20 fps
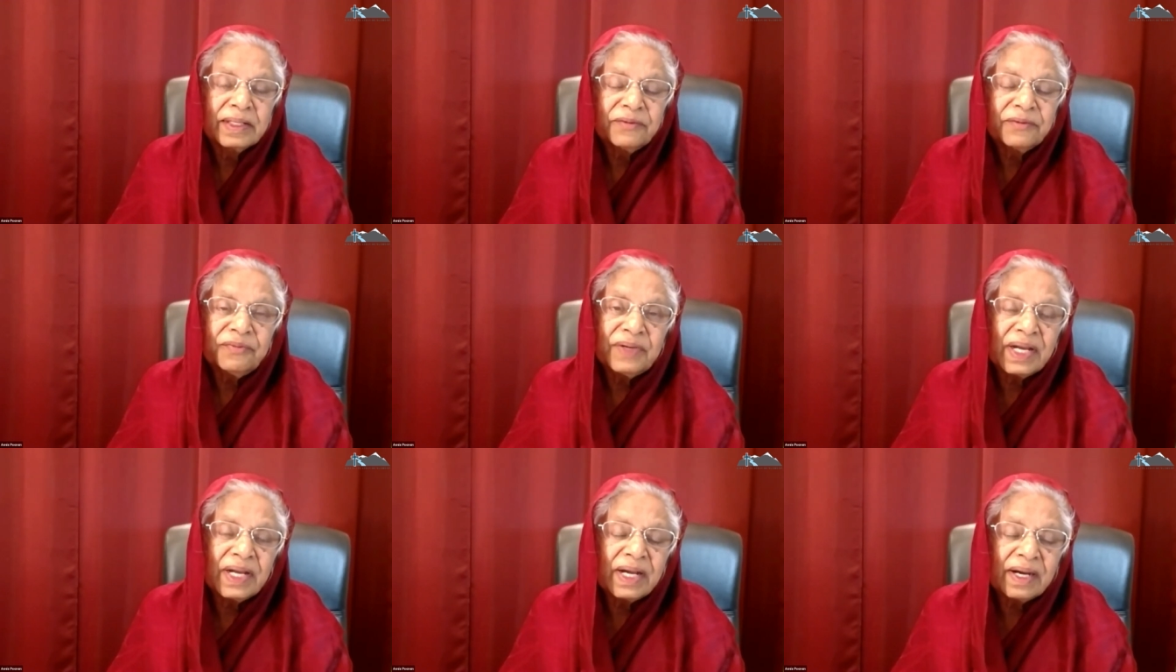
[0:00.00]

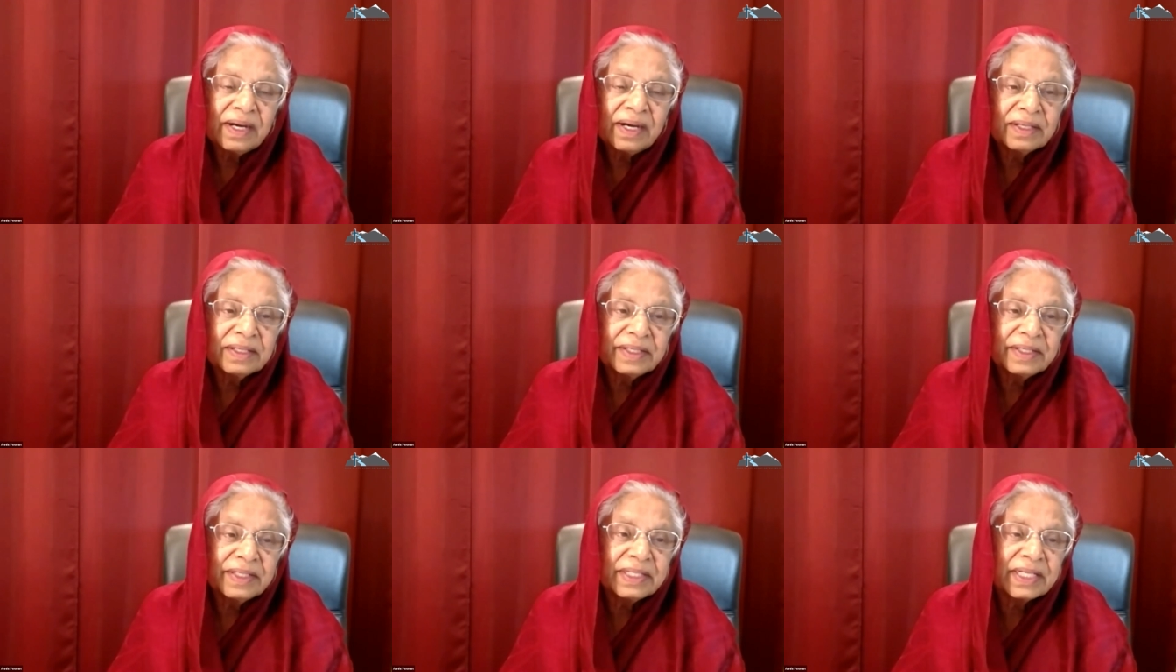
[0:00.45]
If we are
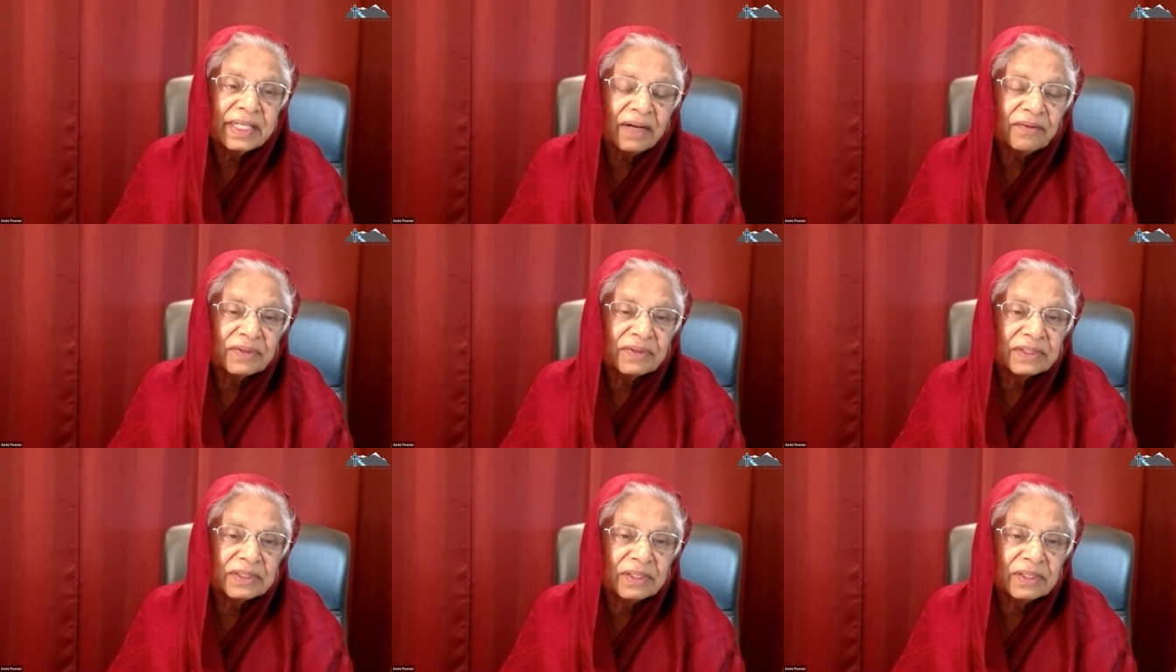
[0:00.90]
hungering
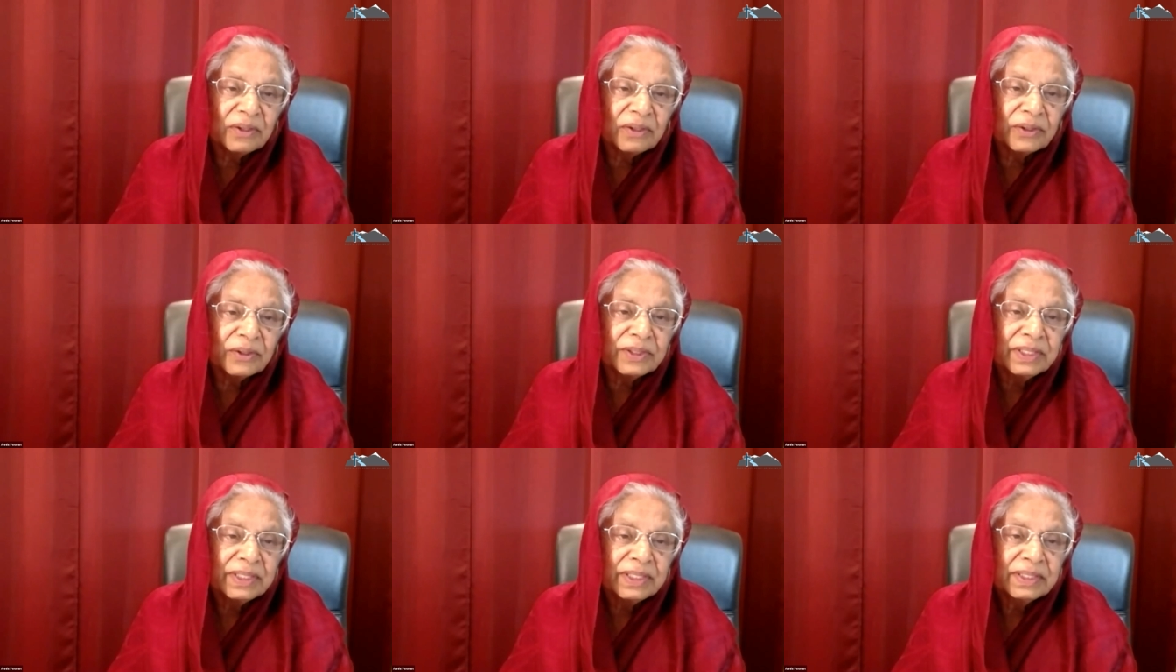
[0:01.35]
after the
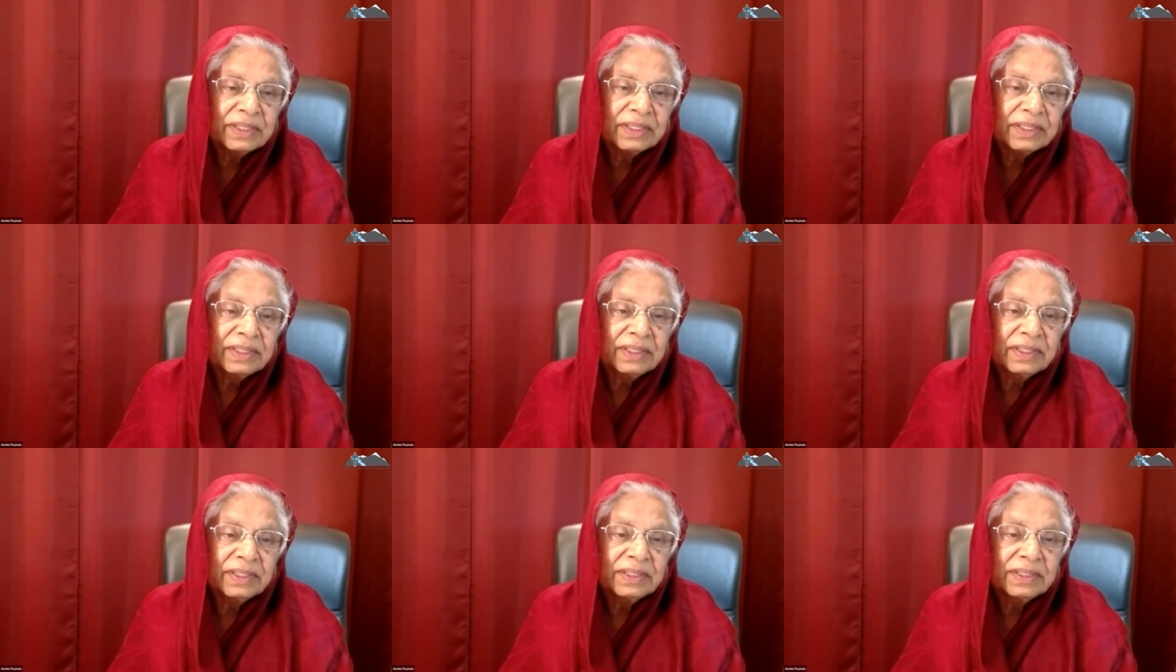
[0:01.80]
Lord,
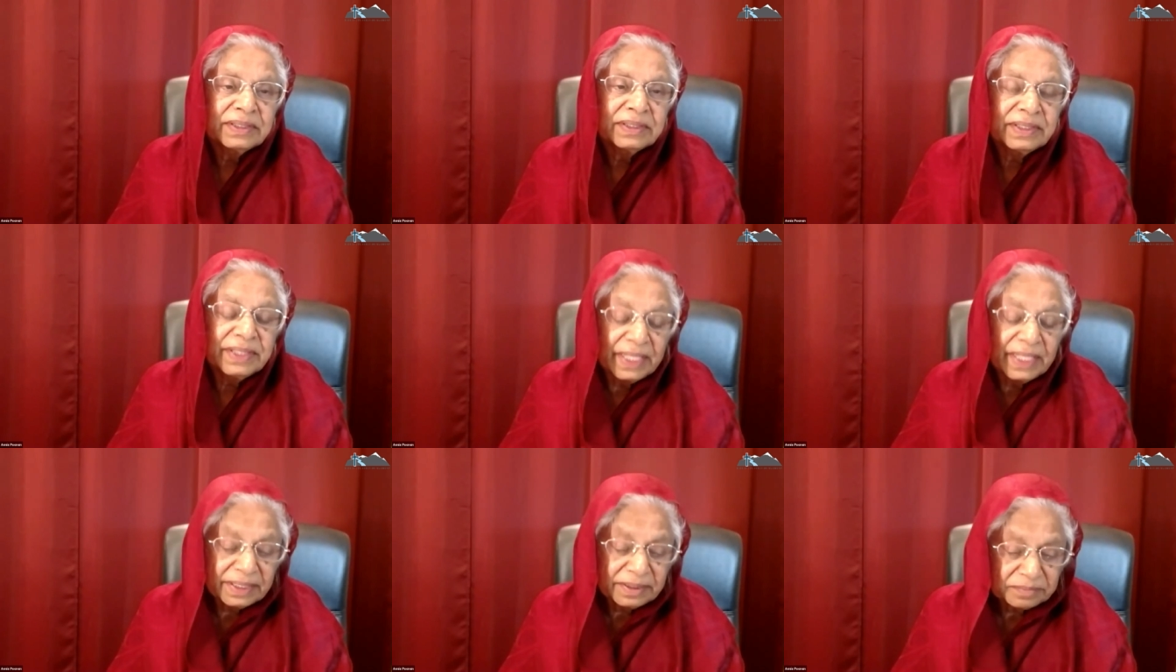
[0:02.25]

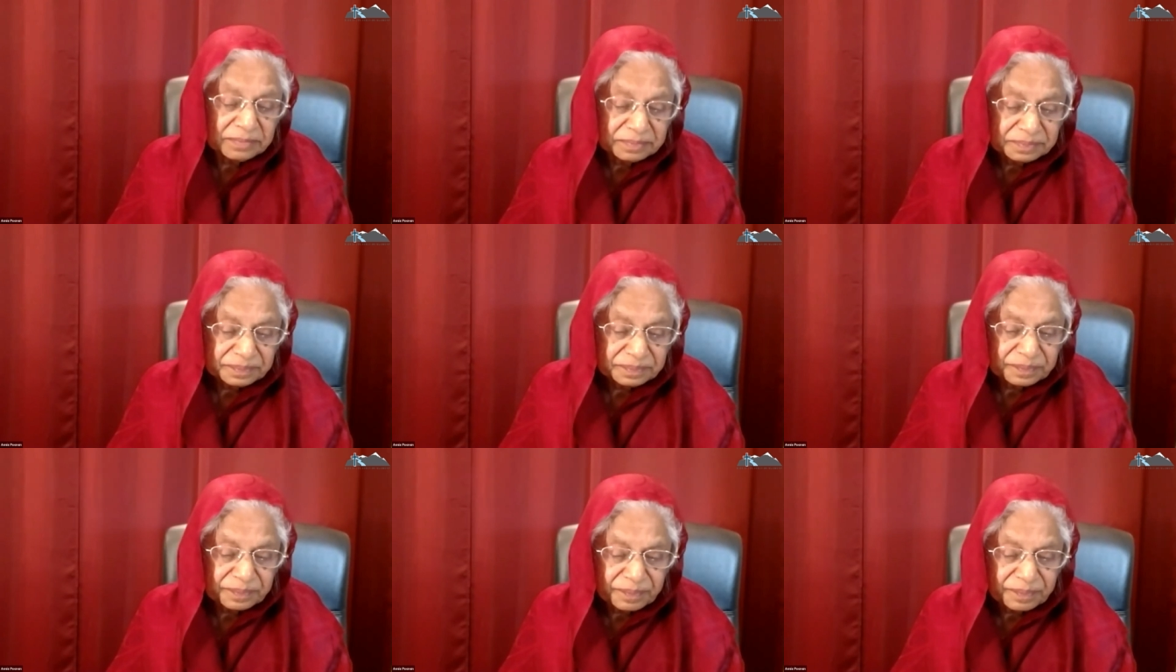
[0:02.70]

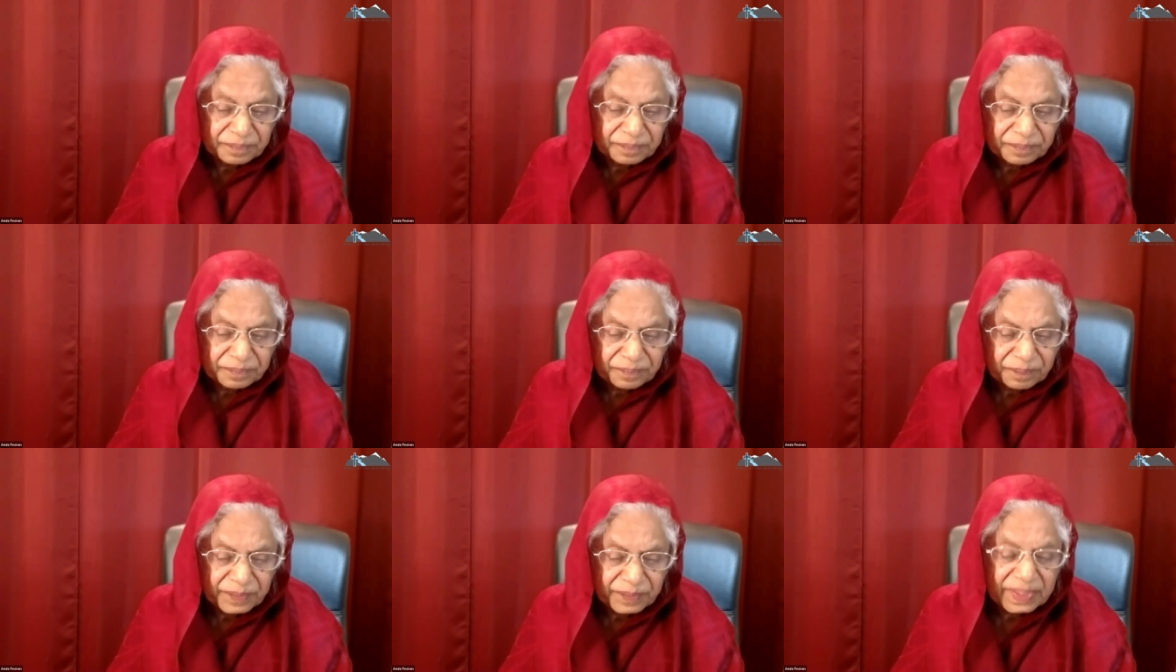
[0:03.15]
then
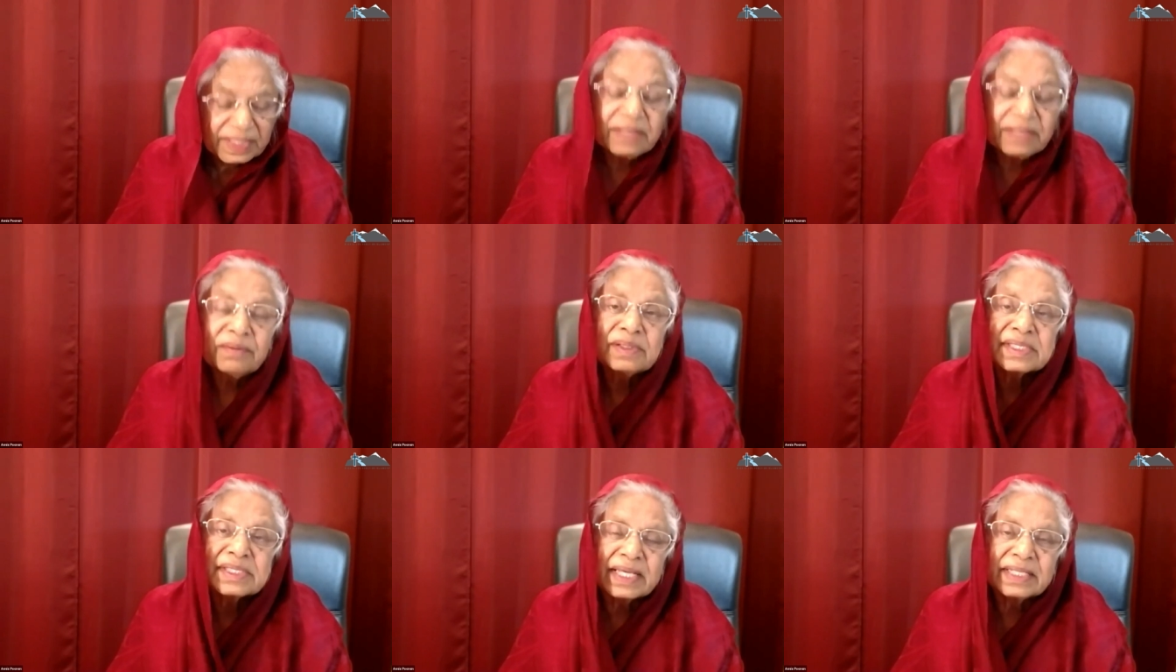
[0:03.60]

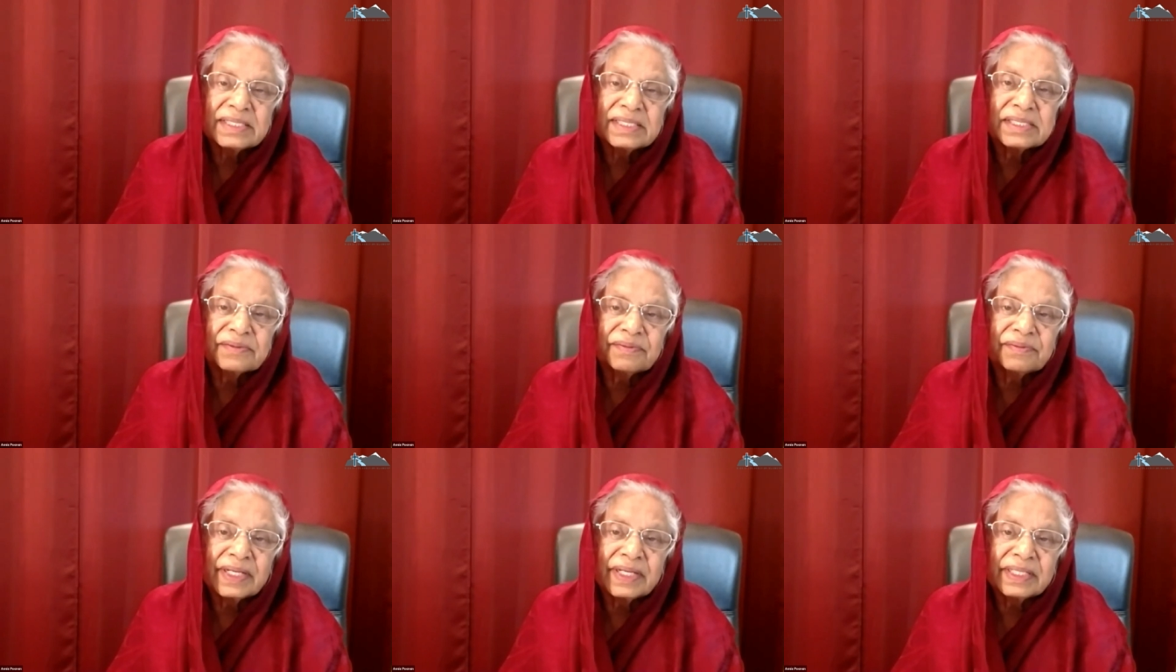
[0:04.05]
he will
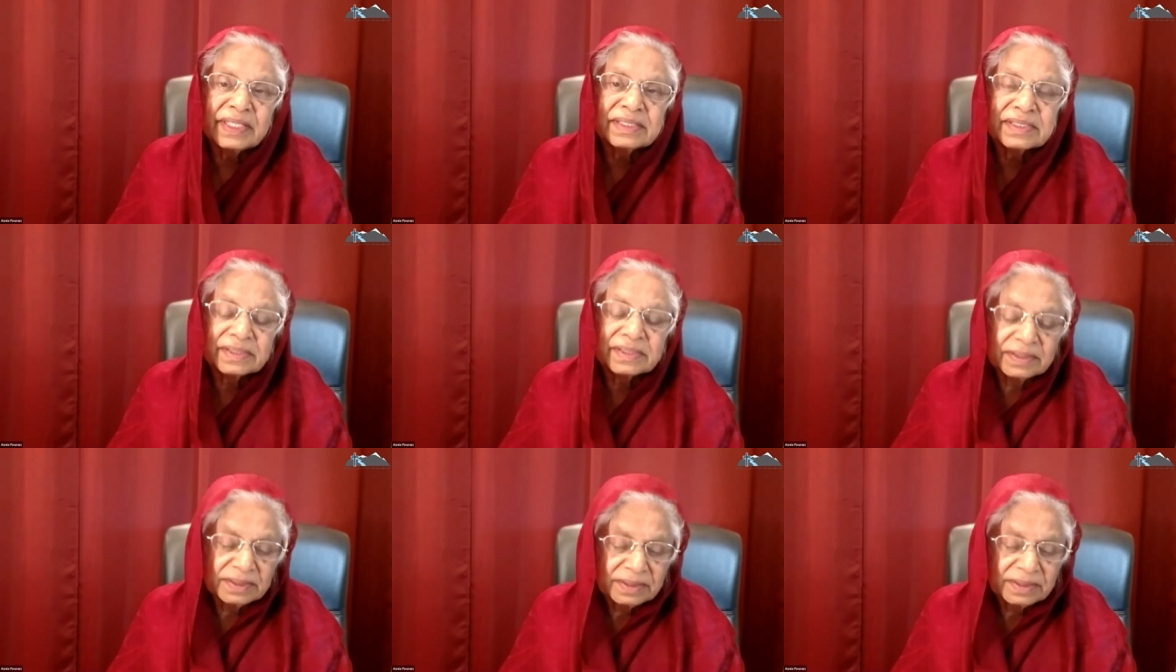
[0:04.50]
satisfy
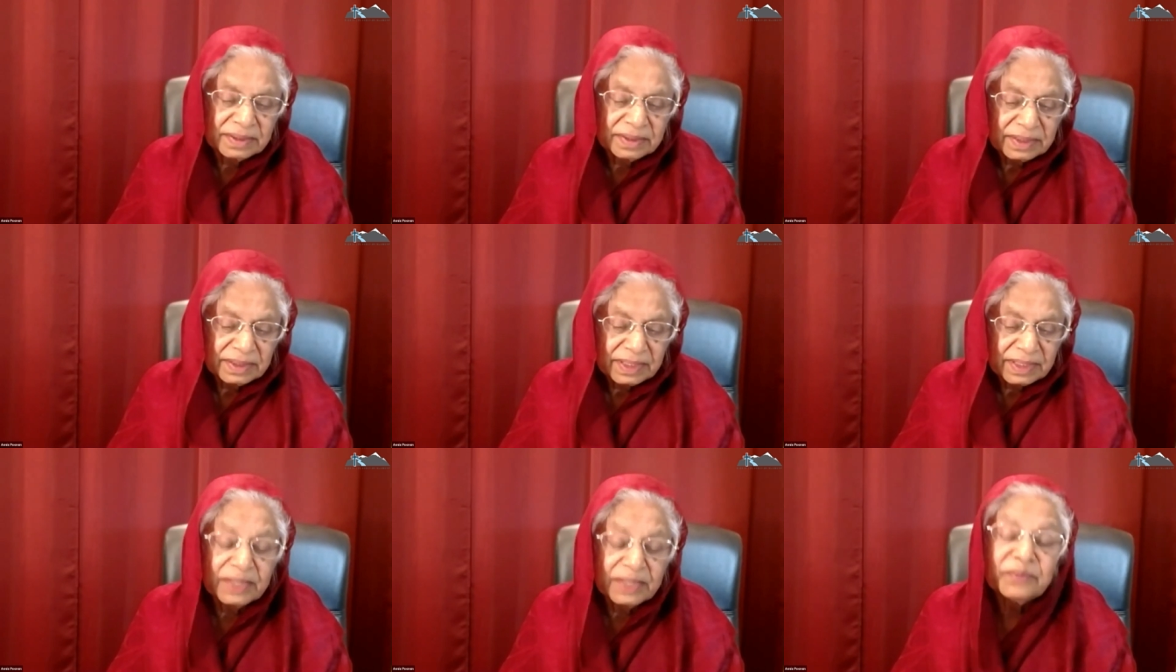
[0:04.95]
us
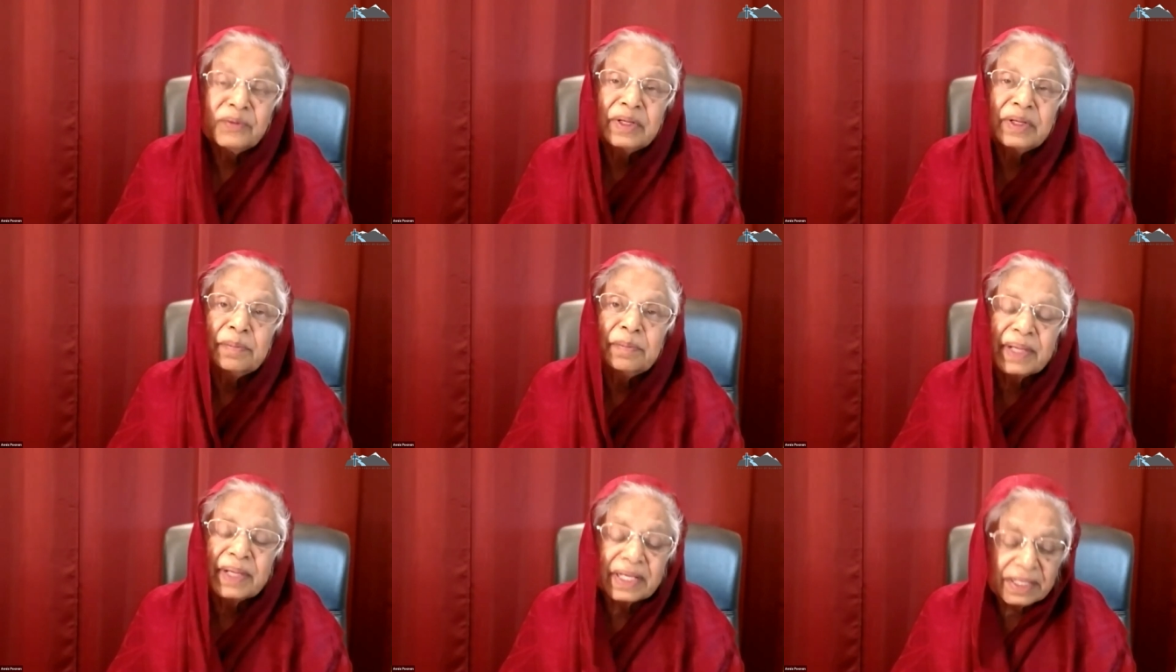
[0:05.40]
and
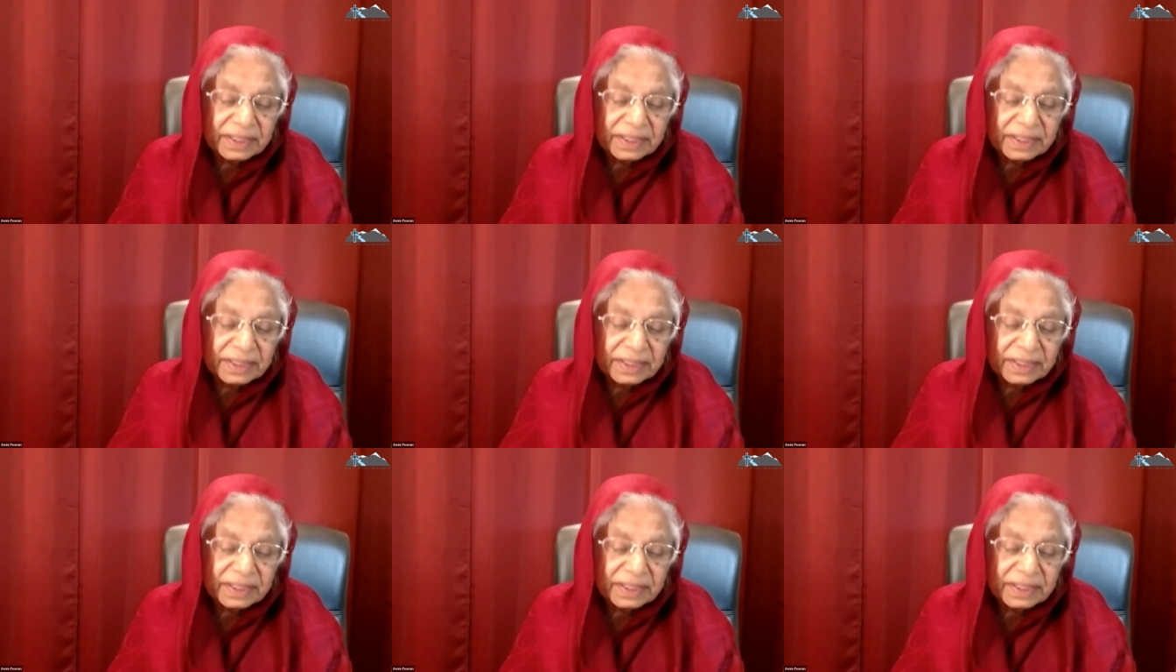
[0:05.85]
we'll be